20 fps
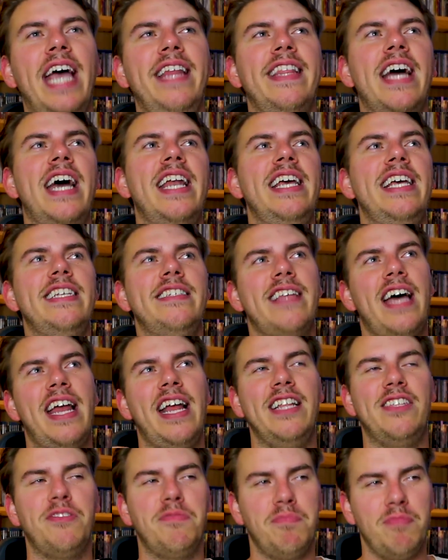and that is
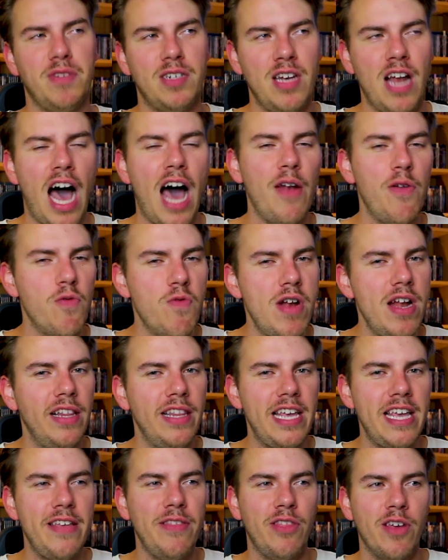that it's not
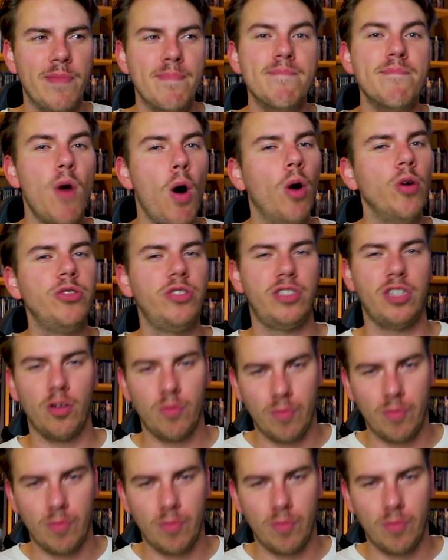really the most